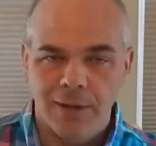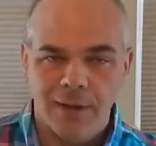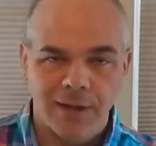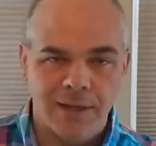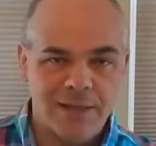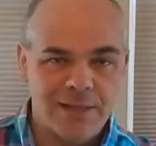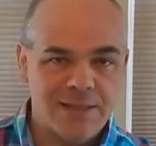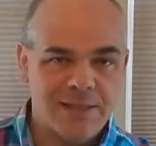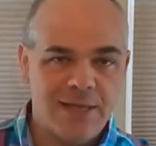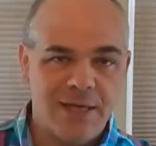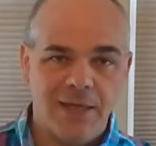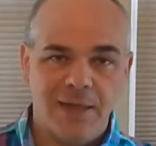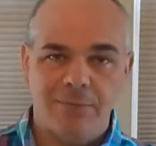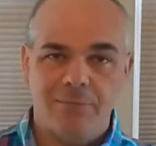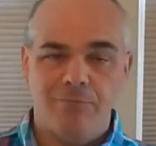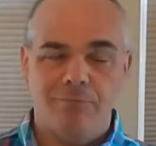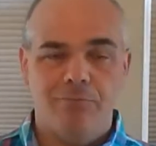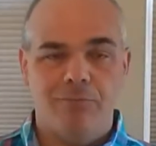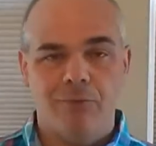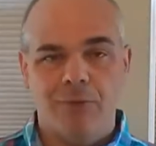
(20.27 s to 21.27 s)
Like I
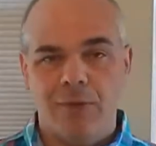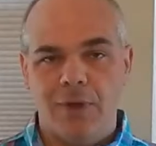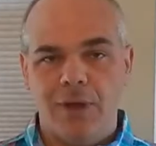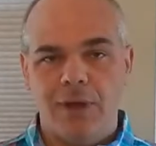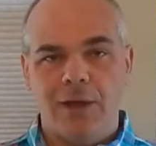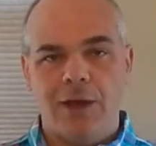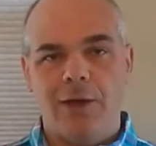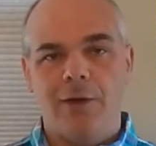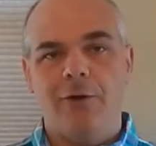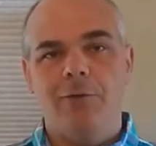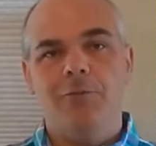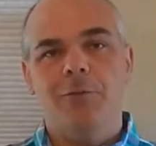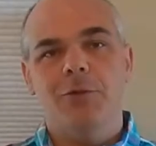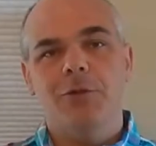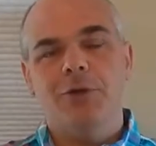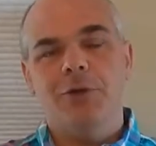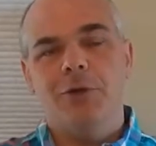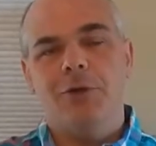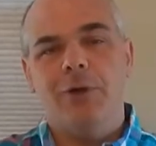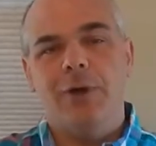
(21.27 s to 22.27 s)
said, here in
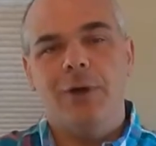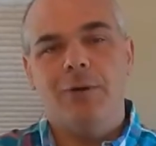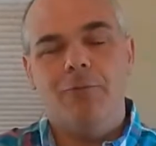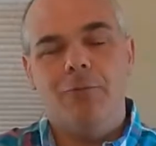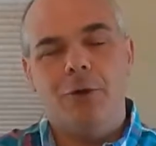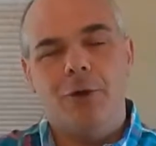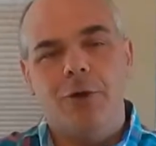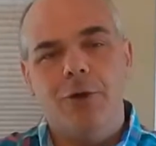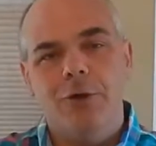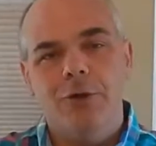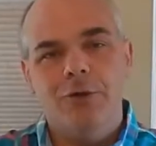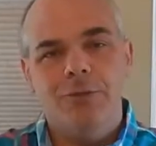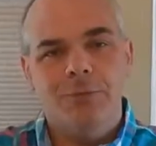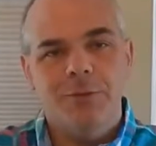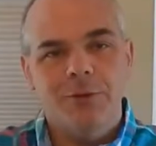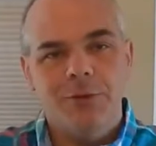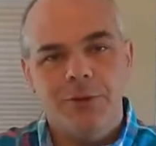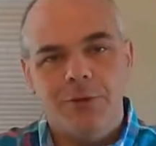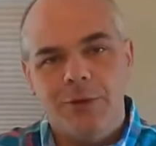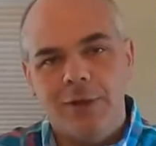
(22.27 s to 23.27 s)
Missouri, we're going to use
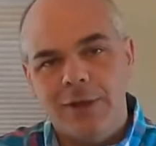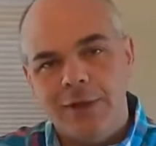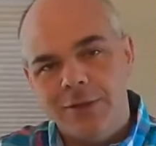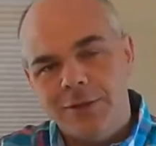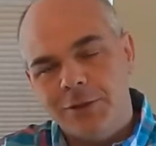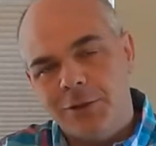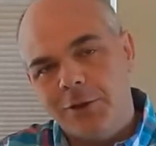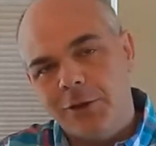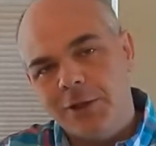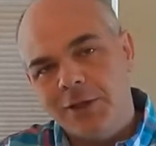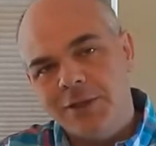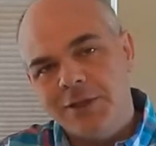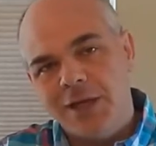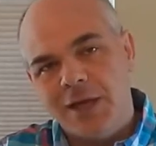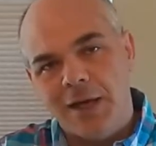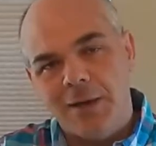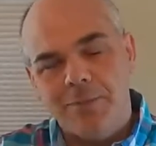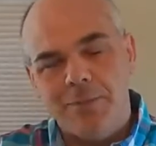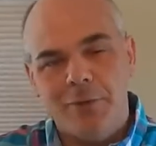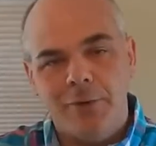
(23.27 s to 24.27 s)
Missouri as our
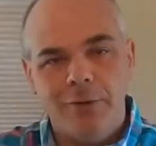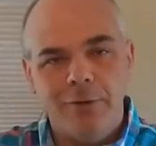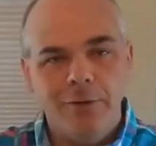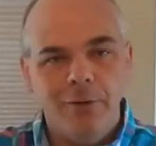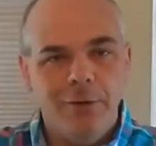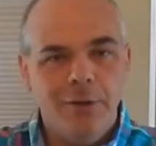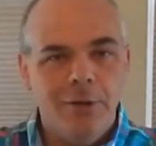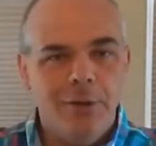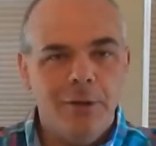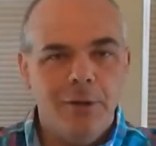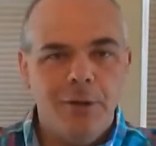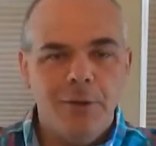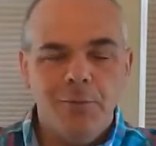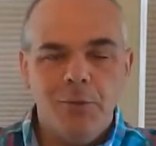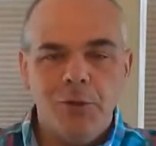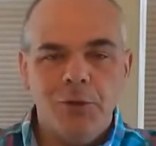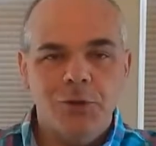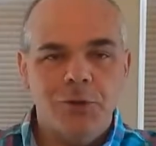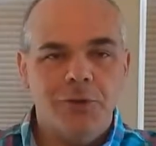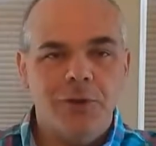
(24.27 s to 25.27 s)
example.
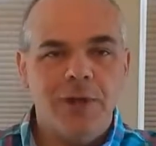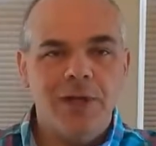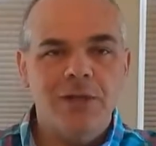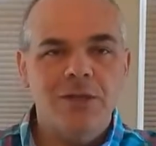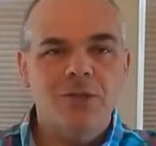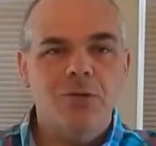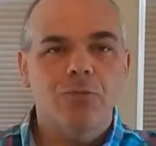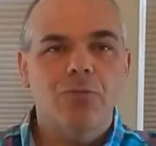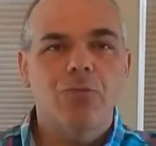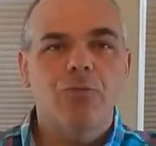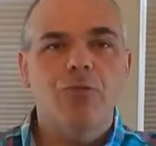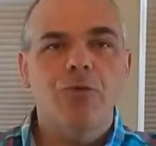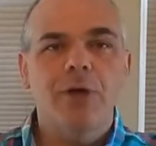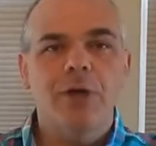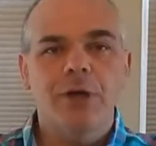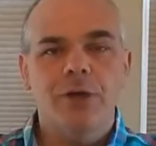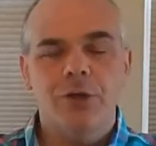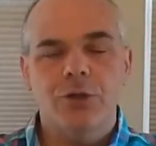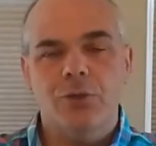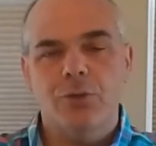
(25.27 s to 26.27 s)
Missouri has a
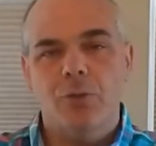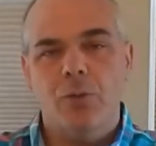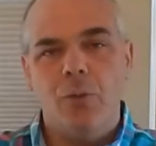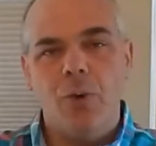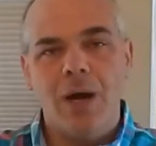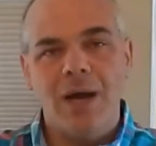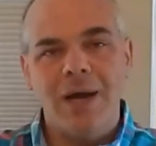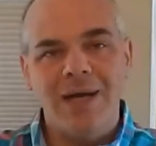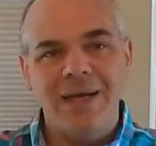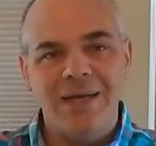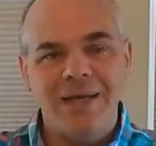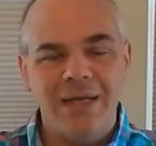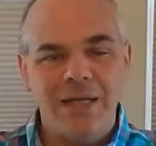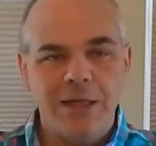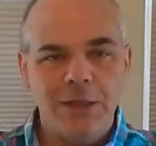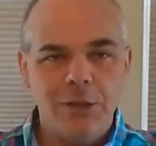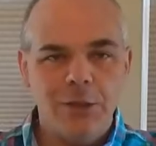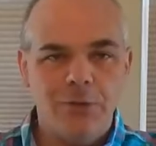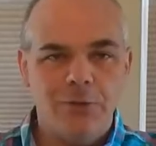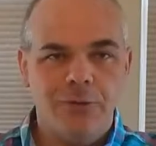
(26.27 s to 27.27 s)
rich wine
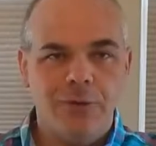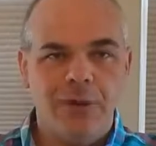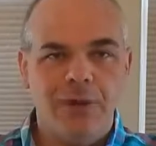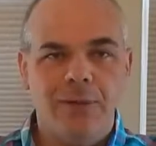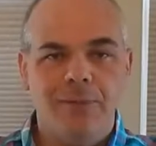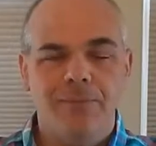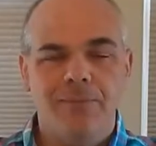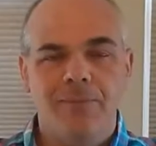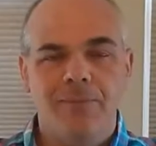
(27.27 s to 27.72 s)
history.